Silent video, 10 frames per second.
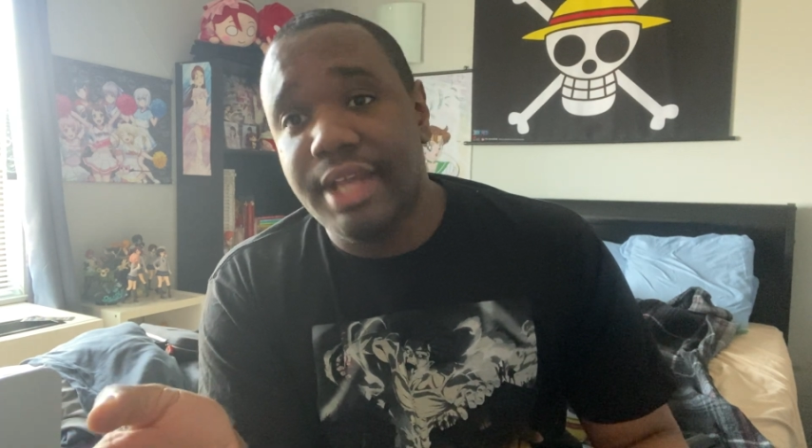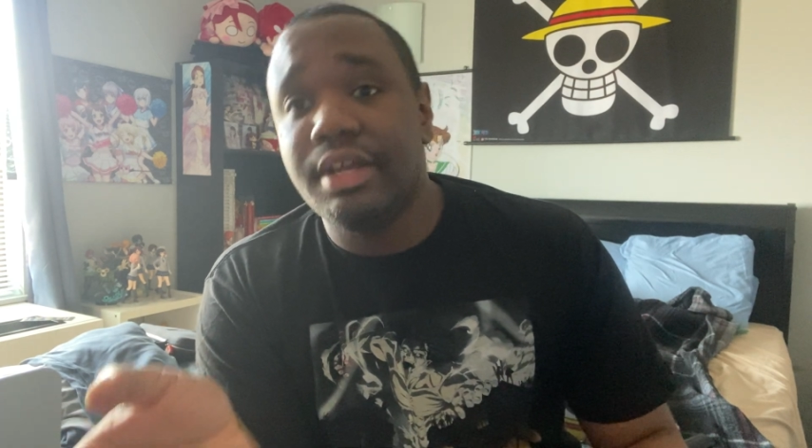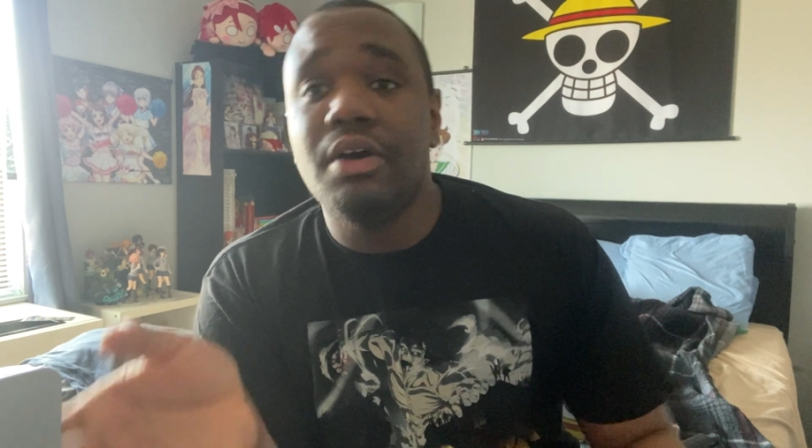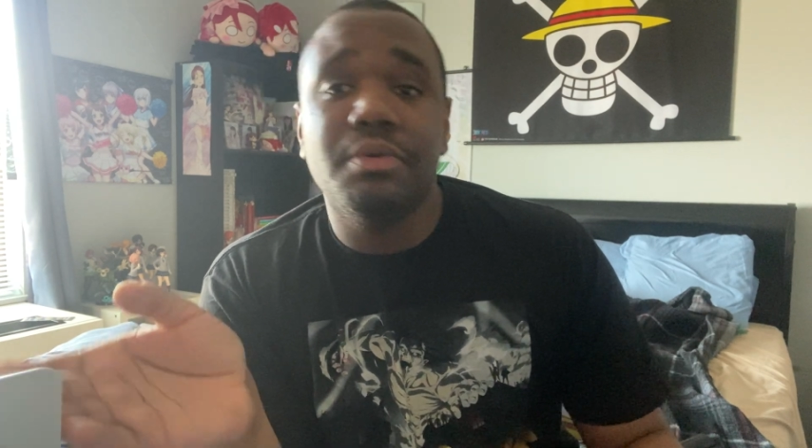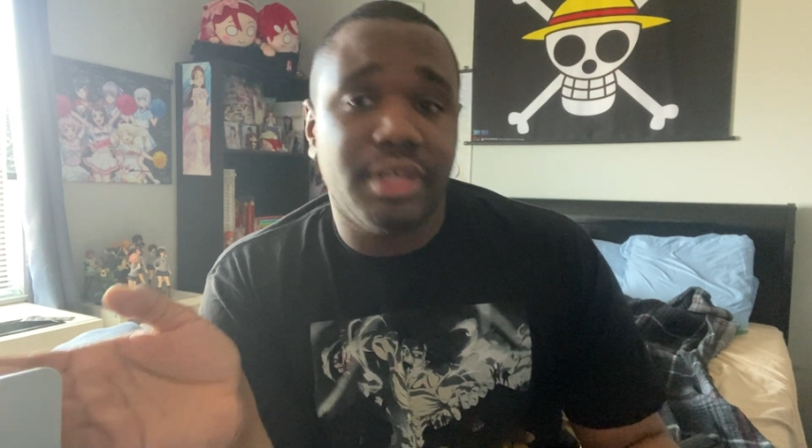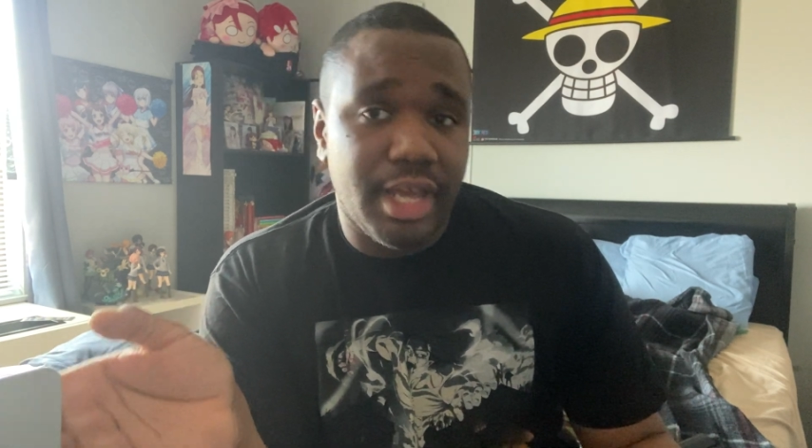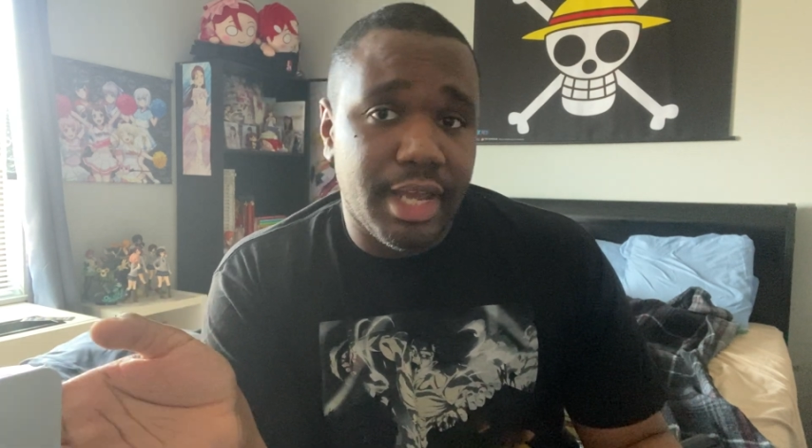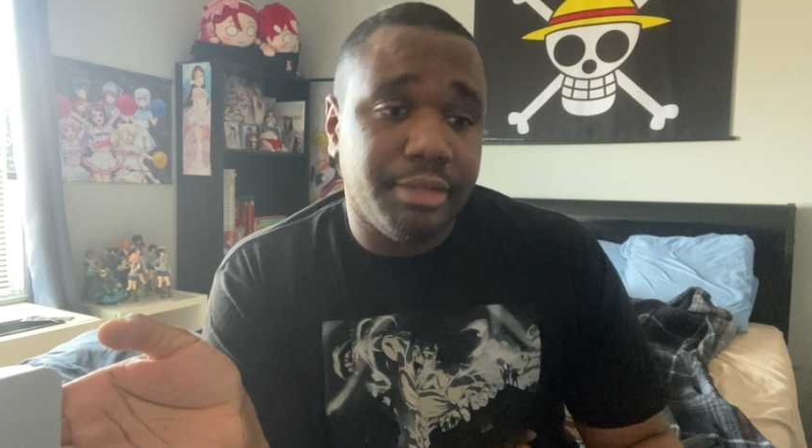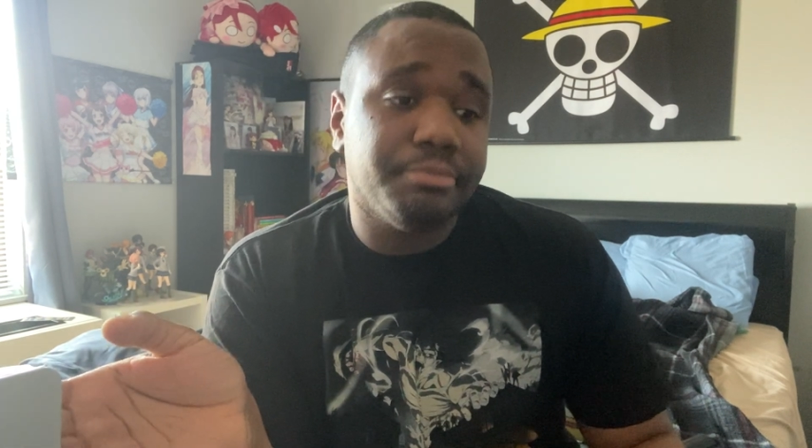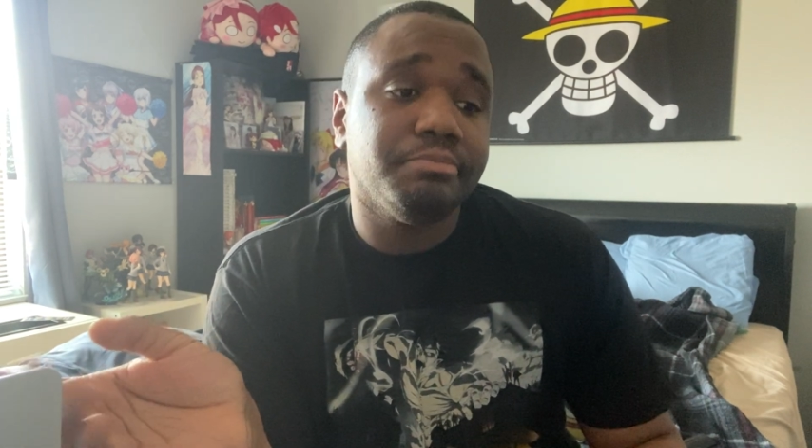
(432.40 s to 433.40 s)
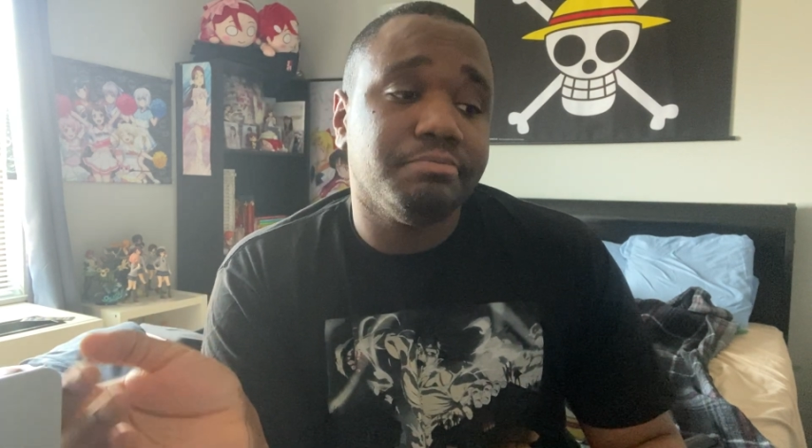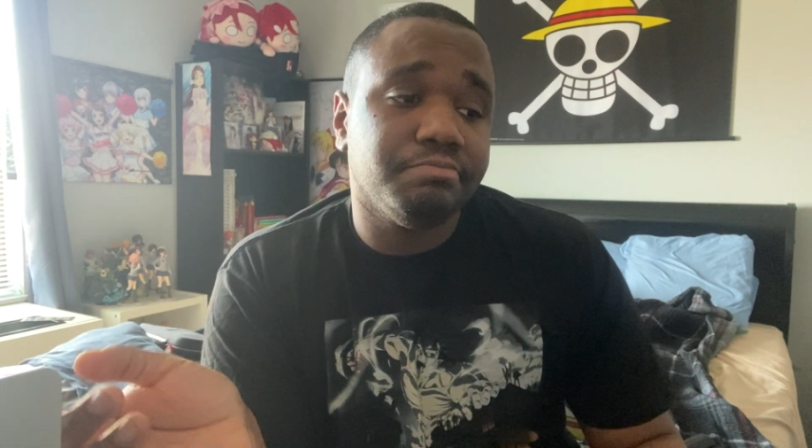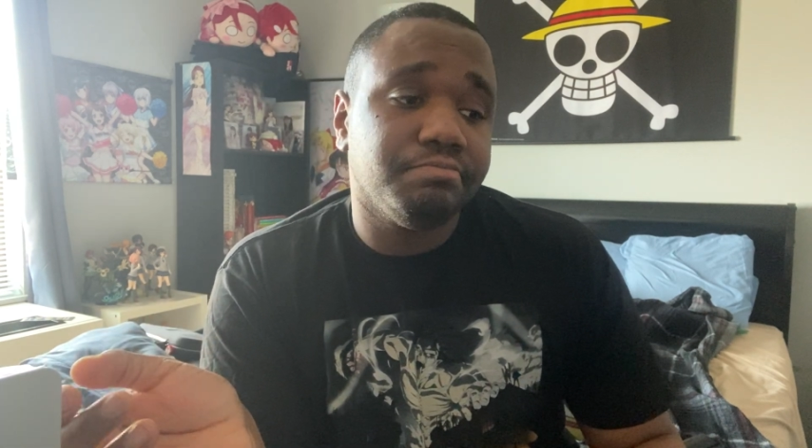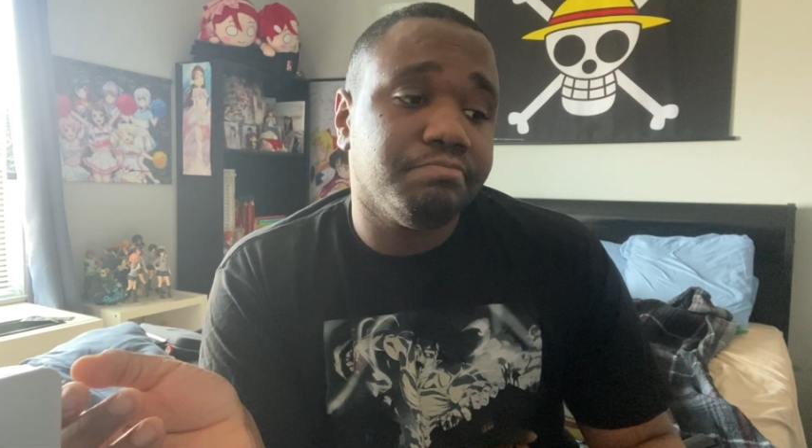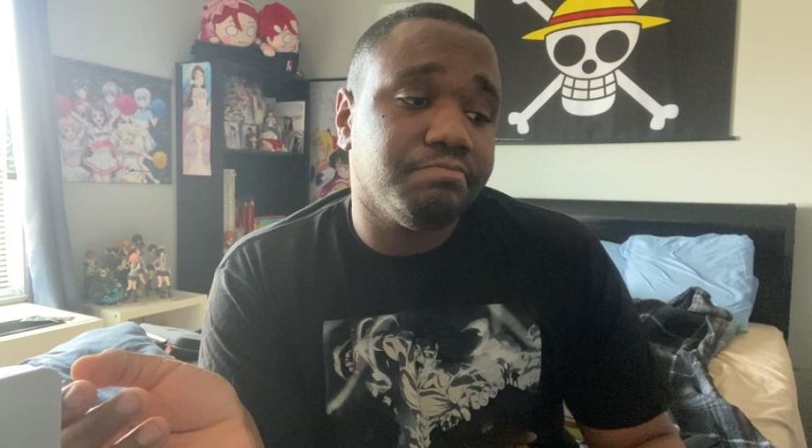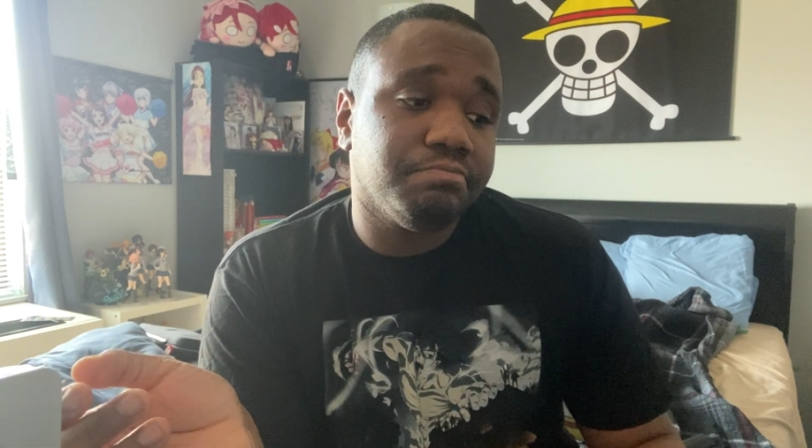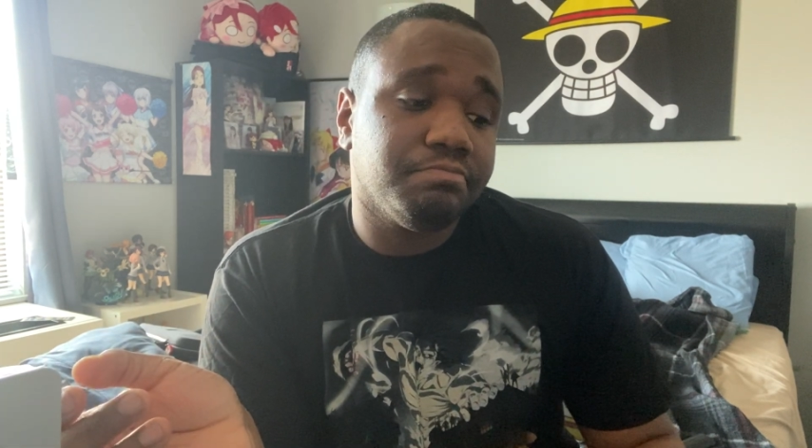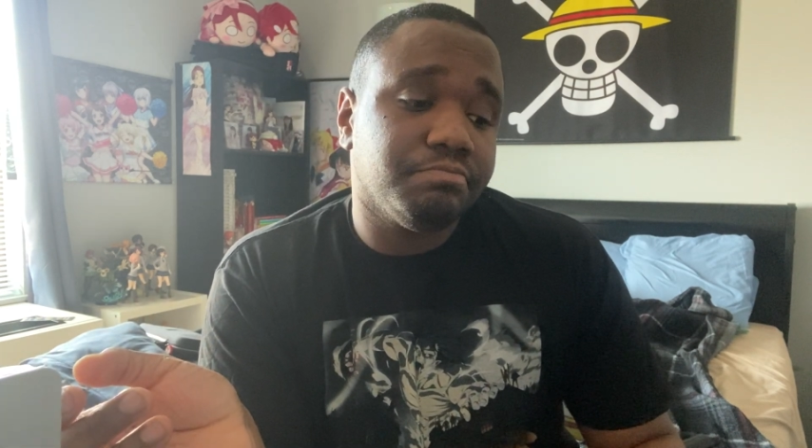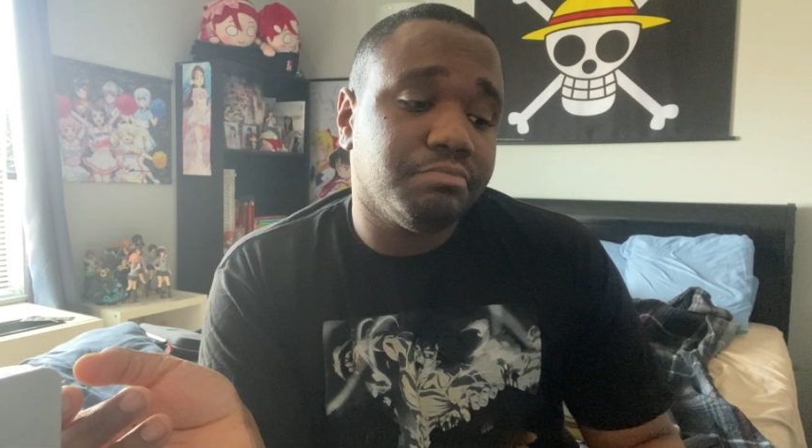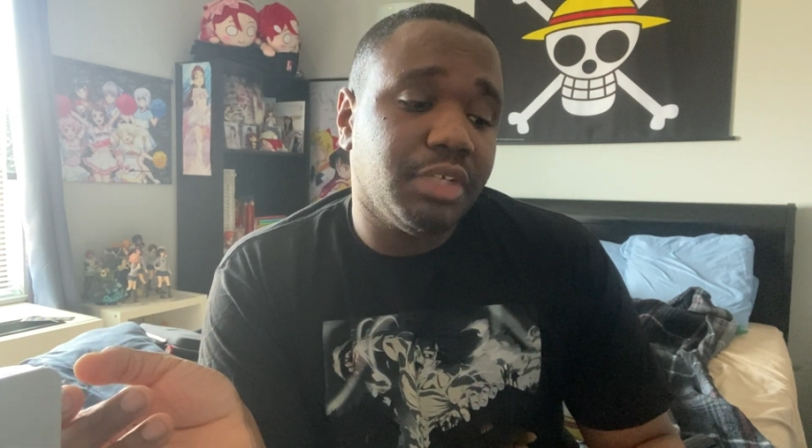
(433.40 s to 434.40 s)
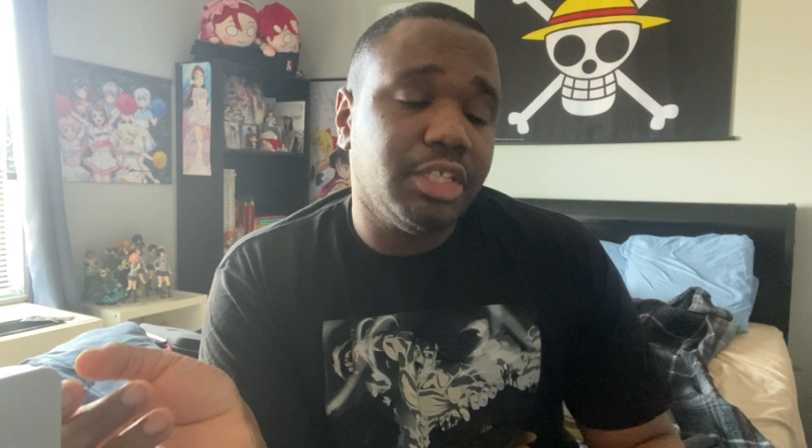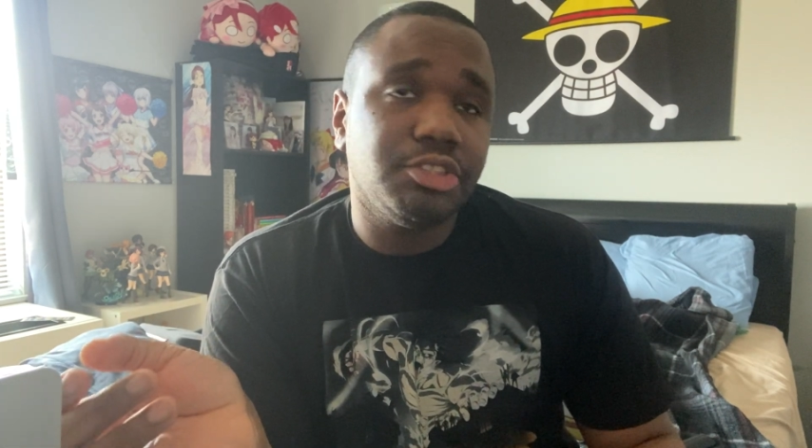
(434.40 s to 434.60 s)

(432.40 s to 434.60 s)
okay, it